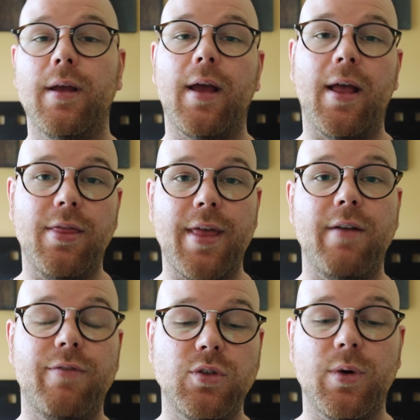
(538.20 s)
and
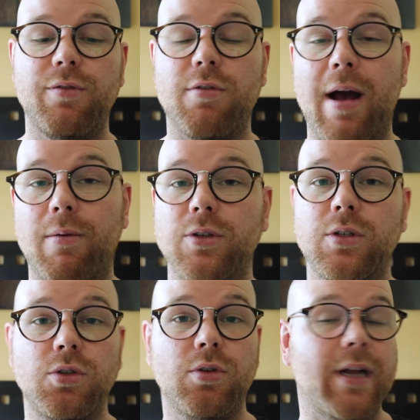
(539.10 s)
then for 24 hours
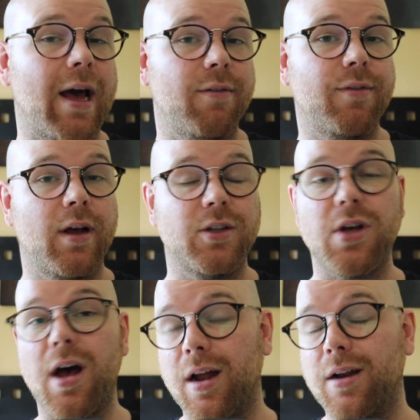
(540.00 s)
you can have a
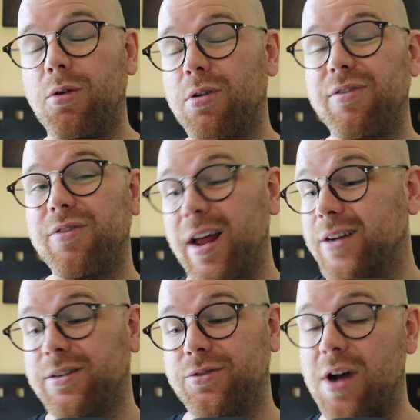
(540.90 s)
ton or a flood
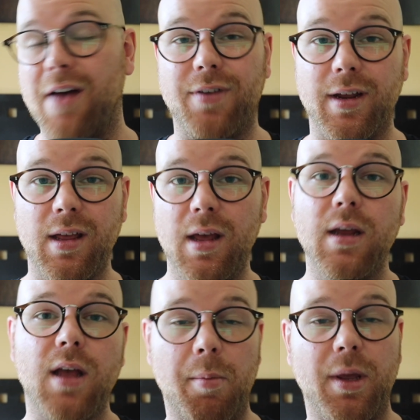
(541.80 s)
of traffic
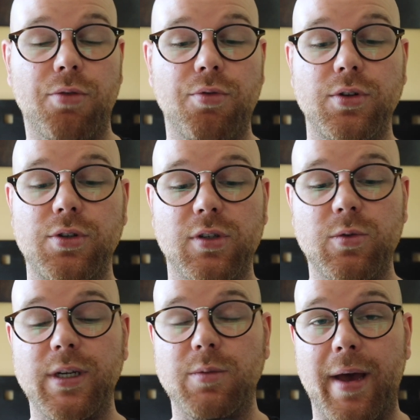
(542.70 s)
coming through to your
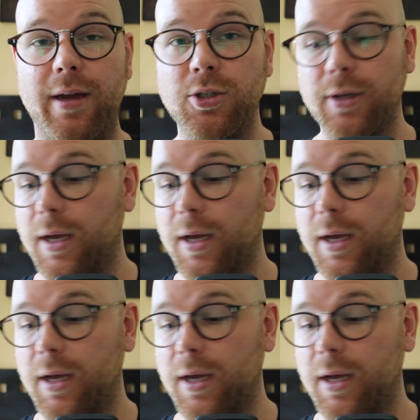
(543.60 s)
squeeze page.